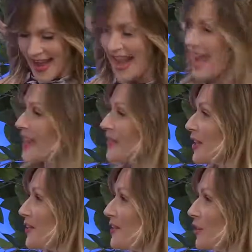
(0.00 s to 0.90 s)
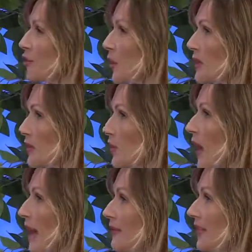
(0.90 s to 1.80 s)
And like you said, choices. You
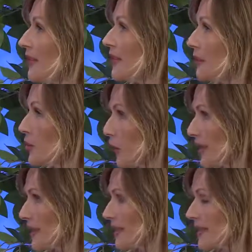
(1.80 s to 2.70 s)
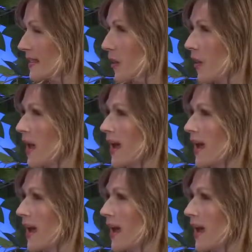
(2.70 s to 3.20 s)
have to give them choices. So